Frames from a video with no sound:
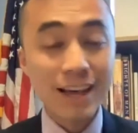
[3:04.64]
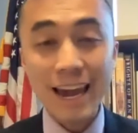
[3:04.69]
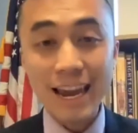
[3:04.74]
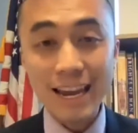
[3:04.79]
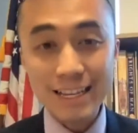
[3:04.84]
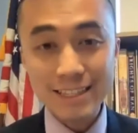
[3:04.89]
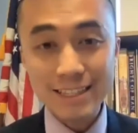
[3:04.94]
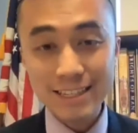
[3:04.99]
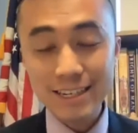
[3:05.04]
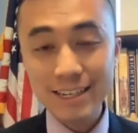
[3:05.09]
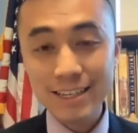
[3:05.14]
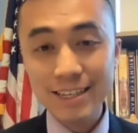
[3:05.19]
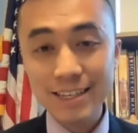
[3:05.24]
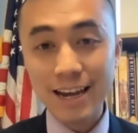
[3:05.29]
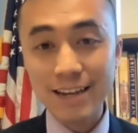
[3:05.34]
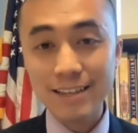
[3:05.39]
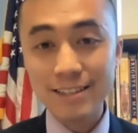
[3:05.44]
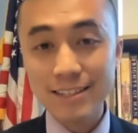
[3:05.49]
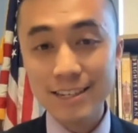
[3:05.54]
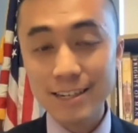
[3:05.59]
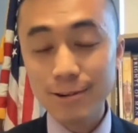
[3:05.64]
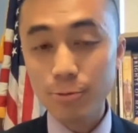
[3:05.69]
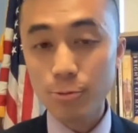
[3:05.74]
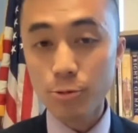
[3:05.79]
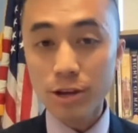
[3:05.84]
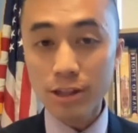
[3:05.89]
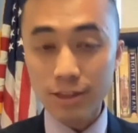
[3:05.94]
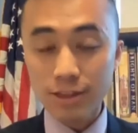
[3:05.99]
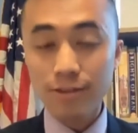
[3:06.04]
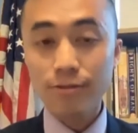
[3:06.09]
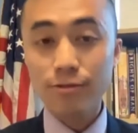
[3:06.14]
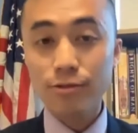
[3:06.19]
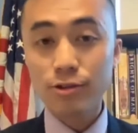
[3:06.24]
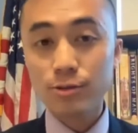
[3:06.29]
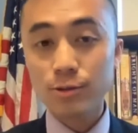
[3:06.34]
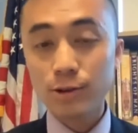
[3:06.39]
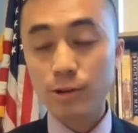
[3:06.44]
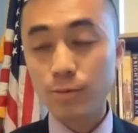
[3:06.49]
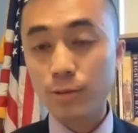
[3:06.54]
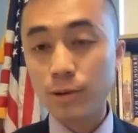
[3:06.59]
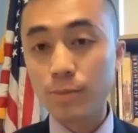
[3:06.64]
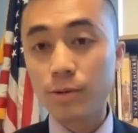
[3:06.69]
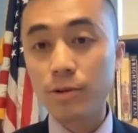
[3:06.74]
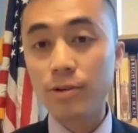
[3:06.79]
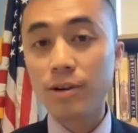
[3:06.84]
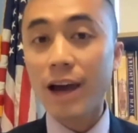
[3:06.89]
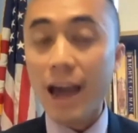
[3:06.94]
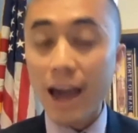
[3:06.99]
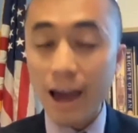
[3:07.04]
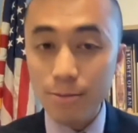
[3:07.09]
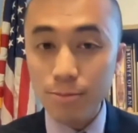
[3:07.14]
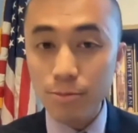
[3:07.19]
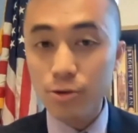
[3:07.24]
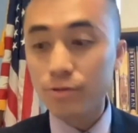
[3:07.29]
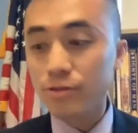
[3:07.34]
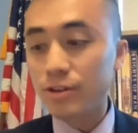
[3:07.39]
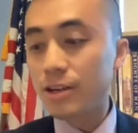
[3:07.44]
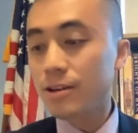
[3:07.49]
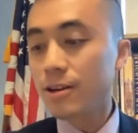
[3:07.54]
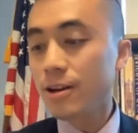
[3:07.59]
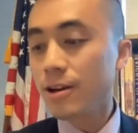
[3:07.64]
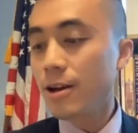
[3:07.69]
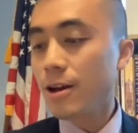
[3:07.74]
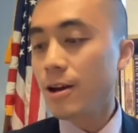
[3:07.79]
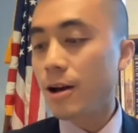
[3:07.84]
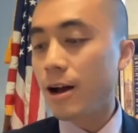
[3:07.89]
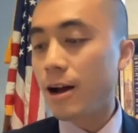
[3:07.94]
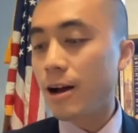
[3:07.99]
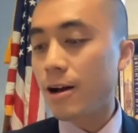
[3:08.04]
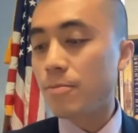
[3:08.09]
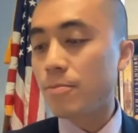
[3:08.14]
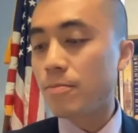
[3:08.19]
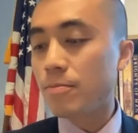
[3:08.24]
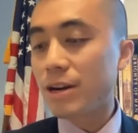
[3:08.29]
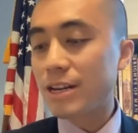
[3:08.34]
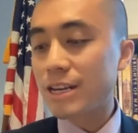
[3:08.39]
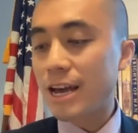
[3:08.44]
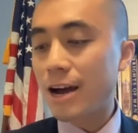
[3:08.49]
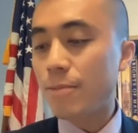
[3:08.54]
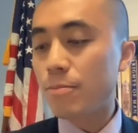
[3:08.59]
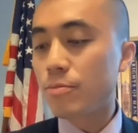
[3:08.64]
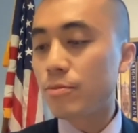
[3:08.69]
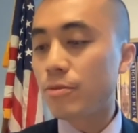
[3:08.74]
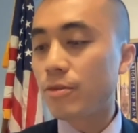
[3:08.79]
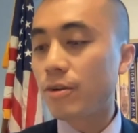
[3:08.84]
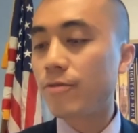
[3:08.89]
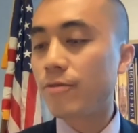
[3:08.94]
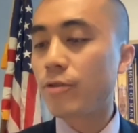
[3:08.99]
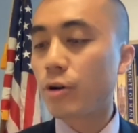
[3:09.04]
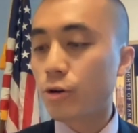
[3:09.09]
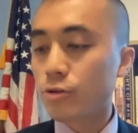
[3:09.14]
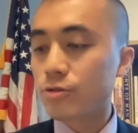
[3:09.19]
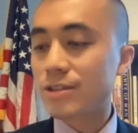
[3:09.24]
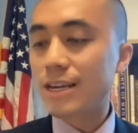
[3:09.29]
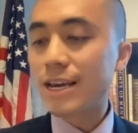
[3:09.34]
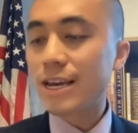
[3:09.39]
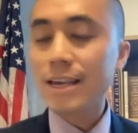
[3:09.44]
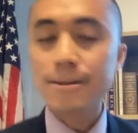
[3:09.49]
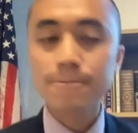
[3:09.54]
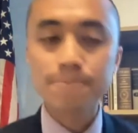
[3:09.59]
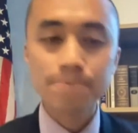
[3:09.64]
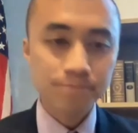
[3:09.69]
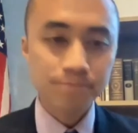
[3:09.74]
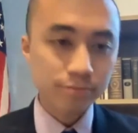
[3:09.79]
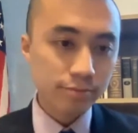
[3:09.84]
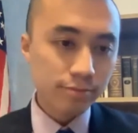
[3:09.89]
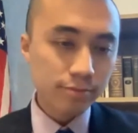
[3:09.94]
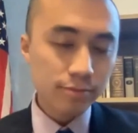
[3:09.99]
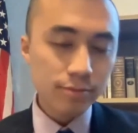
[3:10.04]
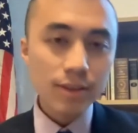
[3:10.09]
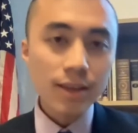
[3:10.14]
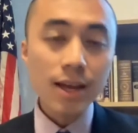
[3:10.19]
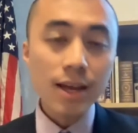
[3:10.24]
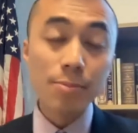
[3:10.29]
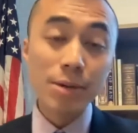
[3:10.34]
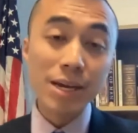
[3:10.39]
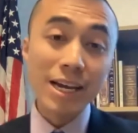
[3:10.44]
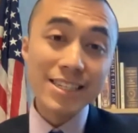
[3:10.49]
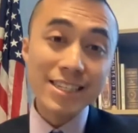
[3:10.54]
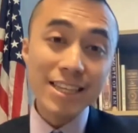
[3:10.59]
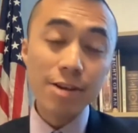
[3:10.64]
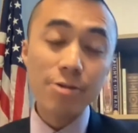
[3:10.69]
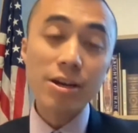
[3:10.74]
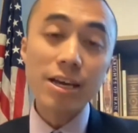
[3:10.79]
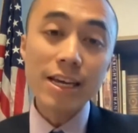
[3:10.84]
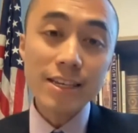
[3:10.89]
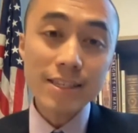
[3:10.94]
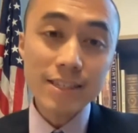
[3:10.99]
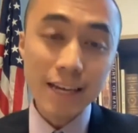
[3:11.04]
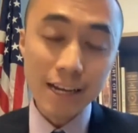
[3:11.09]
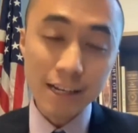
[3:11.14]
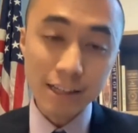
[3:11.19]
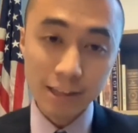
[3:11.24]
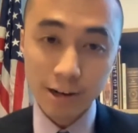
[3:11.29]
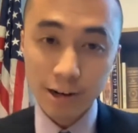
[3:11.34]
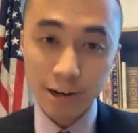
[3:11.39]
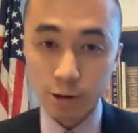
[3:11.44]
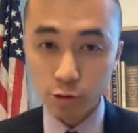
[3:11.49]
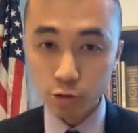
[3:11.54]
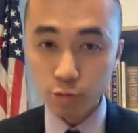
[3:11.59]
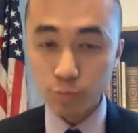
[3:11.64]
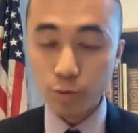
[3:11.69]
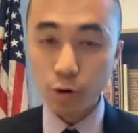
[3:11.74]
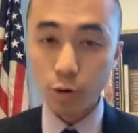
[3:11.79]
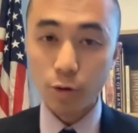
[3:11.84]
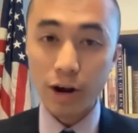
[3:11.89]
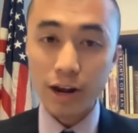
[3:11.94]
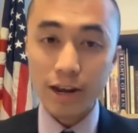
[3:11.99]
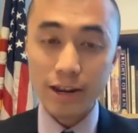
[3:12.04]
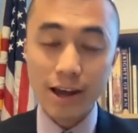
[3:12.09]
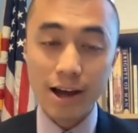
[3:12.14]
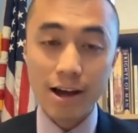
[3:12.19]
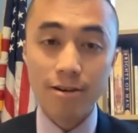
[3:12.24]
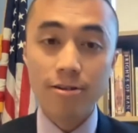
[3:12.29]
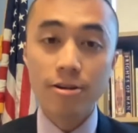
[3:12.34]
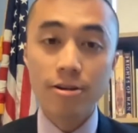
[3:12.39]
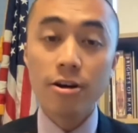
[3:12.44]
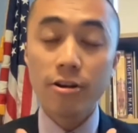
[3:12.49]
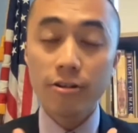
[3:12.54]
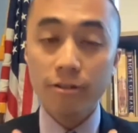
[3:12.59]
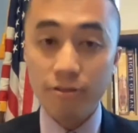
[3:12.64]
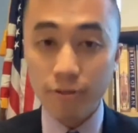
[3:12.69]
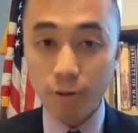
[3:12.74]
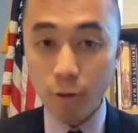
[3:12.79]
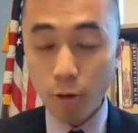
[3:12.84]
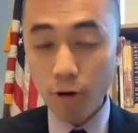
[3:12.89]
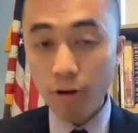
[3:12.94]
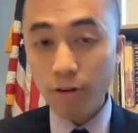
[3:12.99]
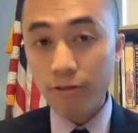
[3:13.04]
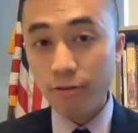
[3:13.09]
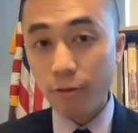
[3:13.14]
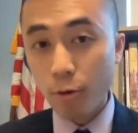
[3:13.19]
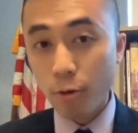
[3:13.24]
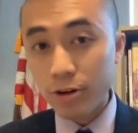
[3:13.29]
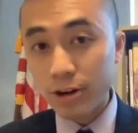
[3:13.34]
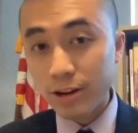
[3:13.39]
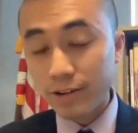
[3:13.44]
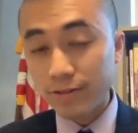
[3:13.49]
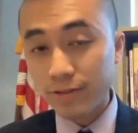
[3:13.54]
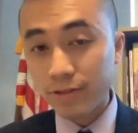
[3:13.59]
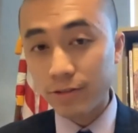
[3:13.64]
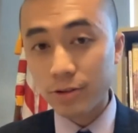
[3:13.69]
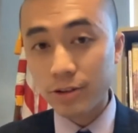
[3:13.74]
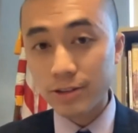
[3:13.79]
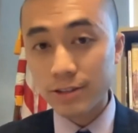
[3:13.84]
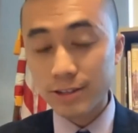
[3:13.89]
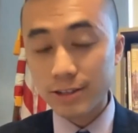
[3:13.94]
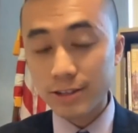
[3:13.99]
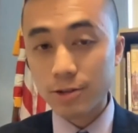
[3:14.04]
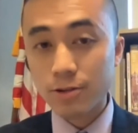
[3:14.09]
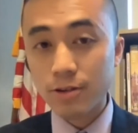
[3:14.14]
1819 with Free Speech for People and MOVI, Money Out, Voters In, because there is a glaring loophole right now for foreign influence